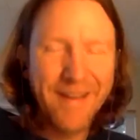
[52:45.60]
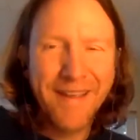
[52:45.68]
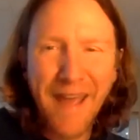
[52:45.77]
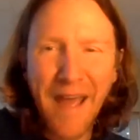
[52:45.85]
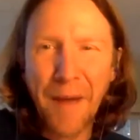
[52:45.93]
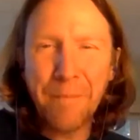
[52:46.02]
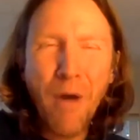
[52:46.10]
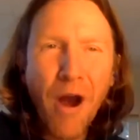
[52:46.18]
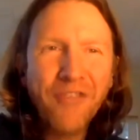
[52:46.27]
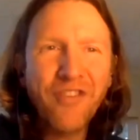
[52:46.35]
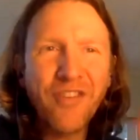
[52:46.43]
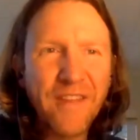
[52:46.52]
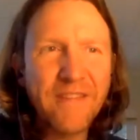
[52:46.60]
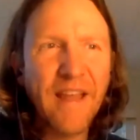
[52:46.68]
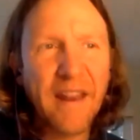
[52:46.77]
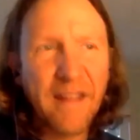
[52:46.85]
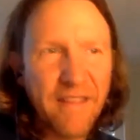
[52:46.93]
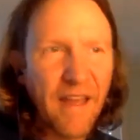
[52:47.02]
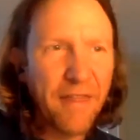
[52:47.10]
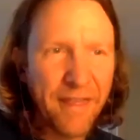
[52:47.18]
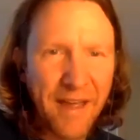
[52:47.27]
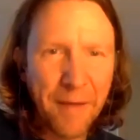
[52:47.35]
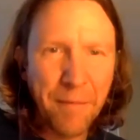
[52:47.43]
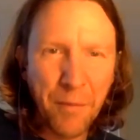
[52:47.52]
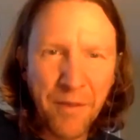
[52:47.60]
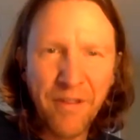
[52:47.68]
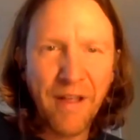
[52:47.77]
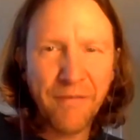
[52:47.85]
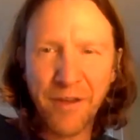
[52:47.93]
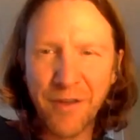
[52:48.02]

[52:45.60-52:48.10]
Yeah, March at the latest, I think, but we still have a